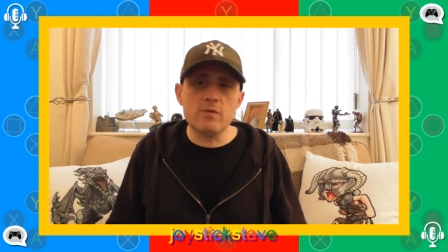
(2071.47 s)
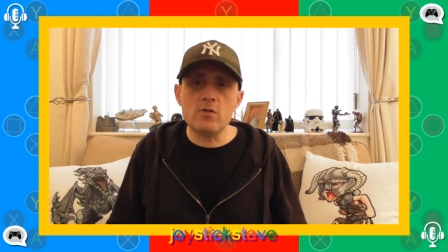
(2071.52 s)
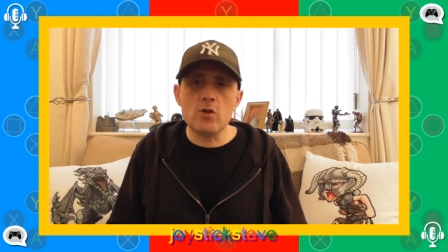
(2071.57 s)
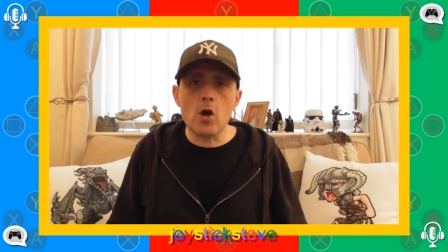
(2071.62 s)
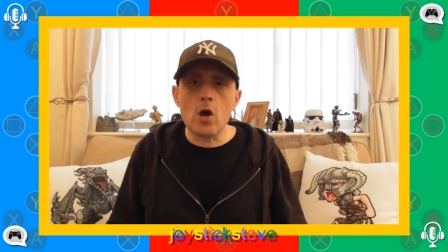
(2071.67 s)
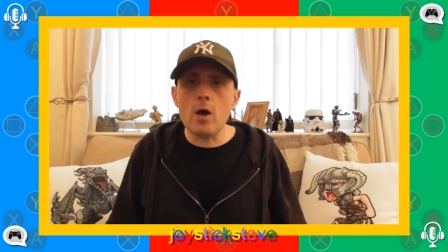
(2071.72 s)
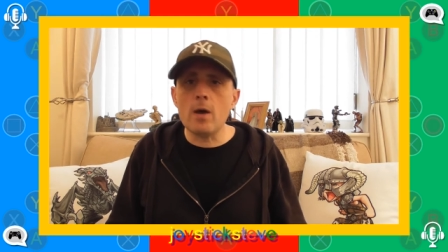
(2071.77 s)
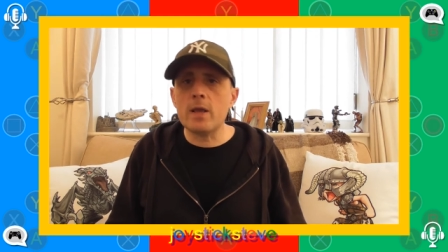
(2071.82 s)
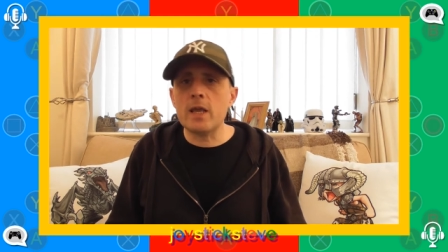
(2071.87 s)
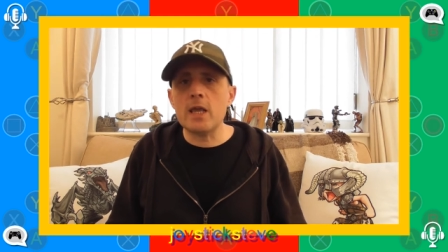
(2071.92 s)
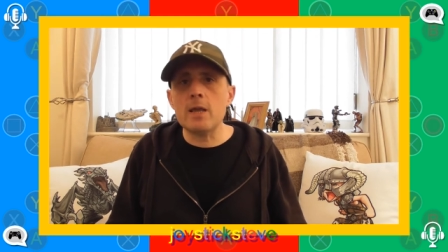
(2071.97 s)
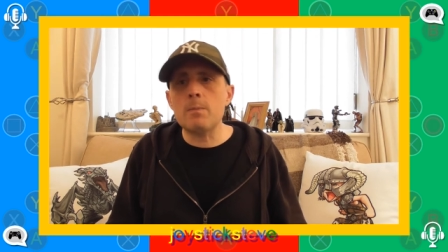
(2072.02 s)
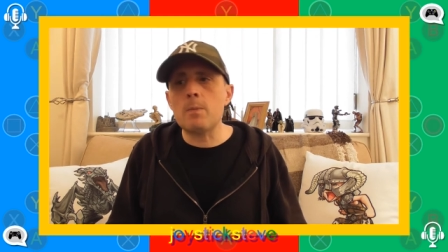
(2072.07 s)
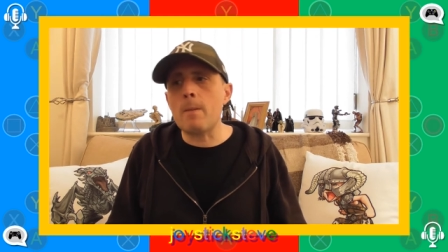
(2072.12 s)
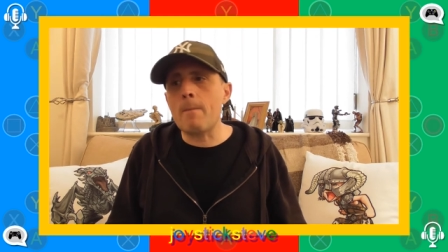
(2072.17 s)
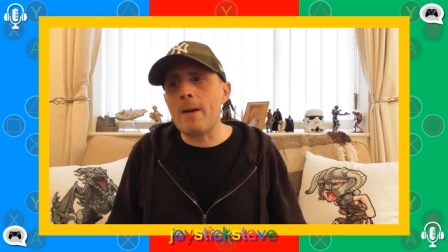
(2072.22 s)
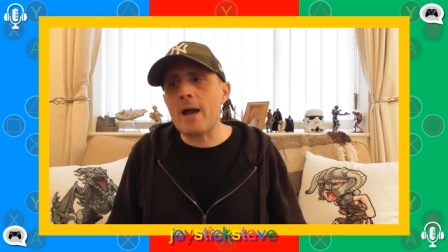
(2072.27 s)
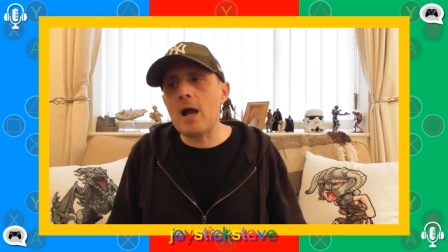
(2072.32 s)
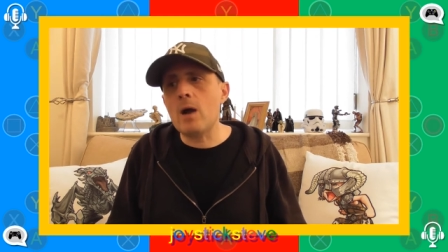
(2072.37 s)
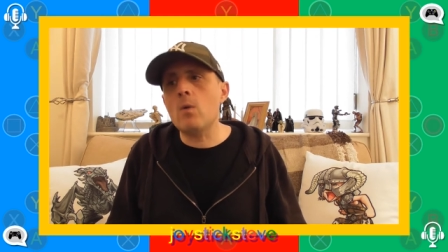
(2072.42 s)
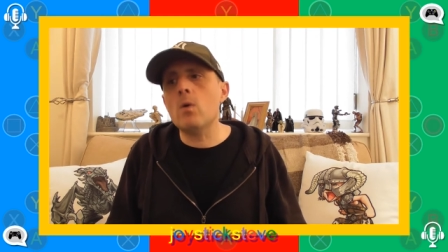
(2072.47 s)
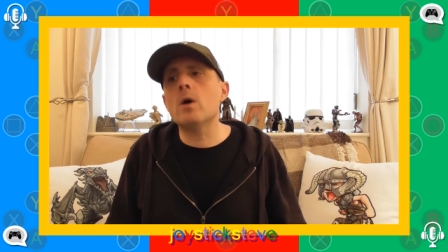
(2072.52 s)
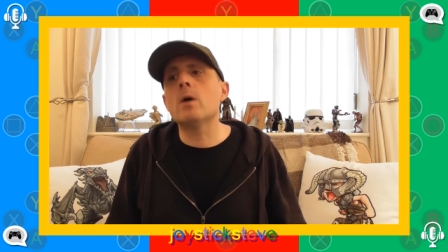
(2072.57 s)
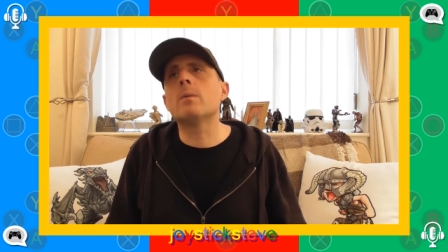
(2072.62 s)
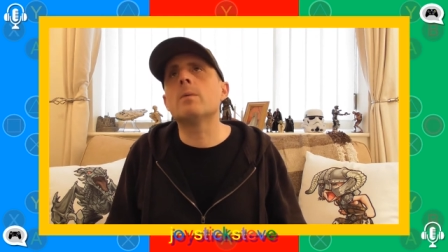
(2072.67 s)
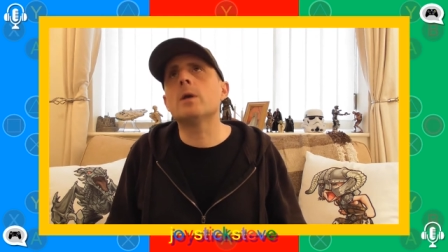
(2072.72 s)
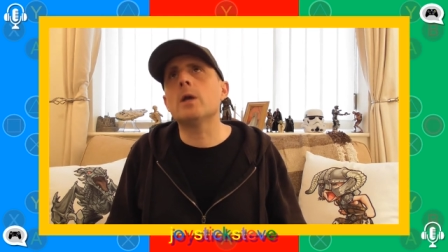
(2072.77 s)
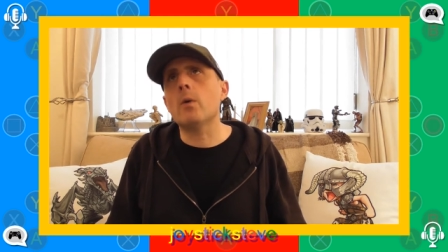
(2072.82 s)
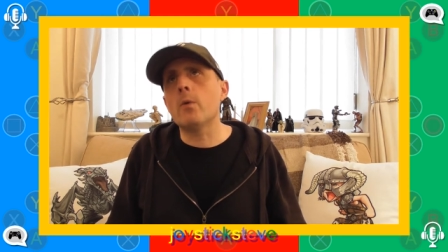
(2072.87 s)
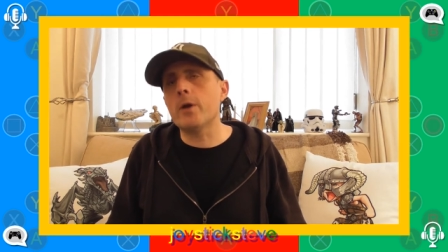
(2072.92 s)
you've got to keep the
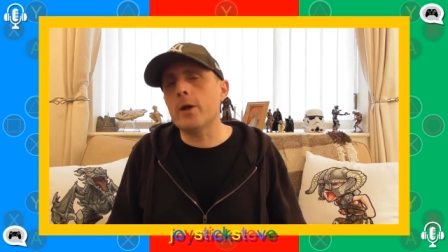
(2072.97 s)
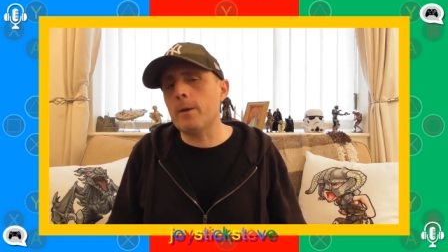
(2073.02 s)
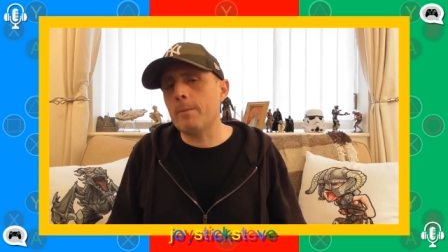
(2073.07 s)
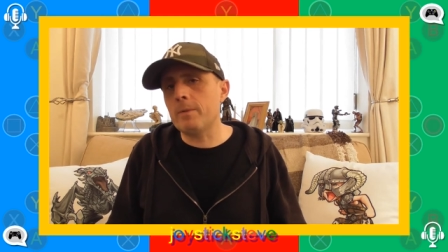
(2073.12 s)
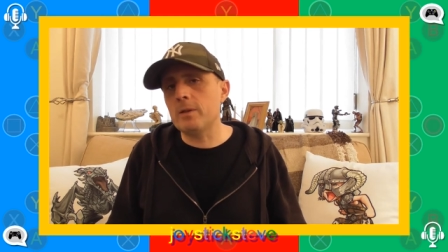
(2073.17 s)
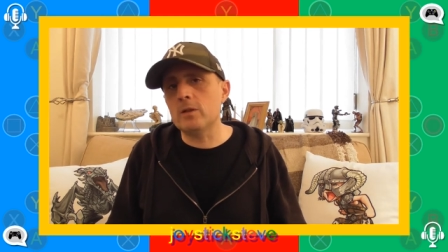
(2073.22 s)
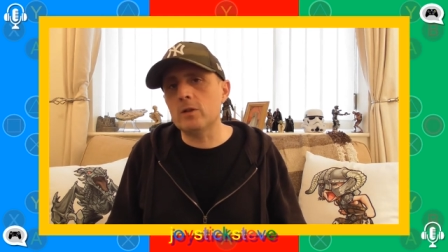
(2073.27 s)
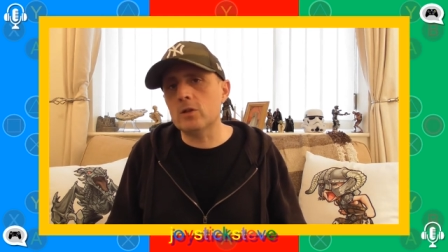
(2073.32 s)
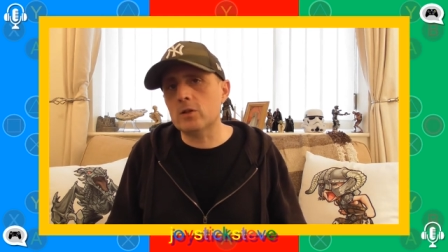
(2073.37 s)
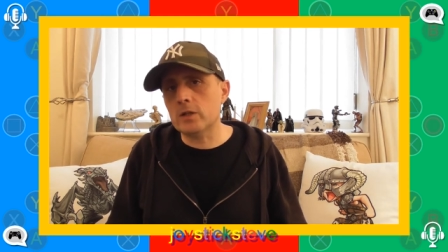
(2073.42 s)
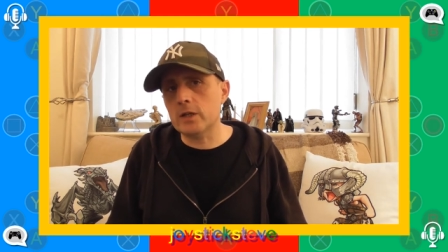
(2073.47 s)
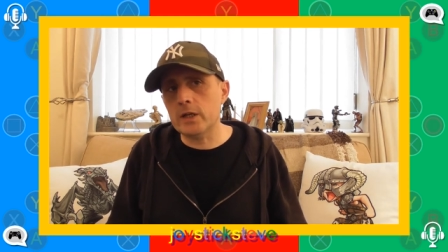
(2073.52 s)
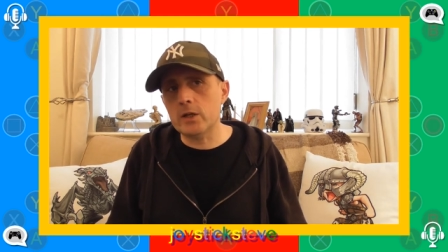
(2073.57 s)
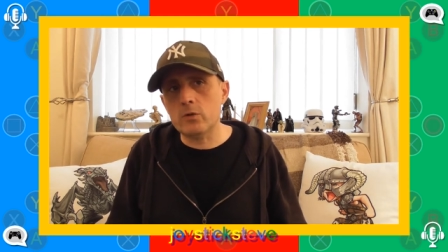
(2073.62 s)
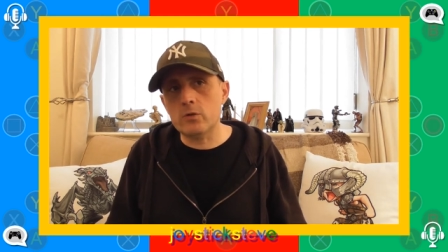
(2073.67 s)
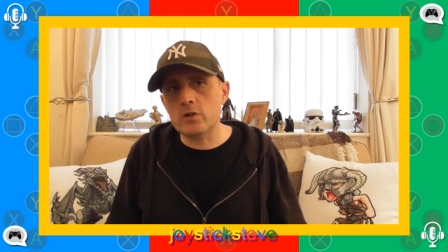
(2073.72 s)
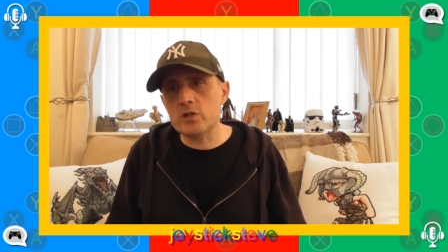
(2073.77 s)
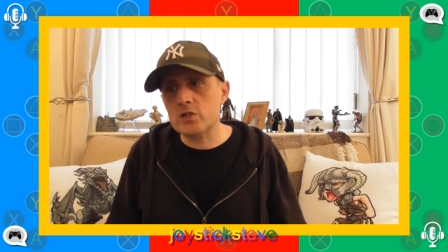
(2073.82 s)
power going up in the thing,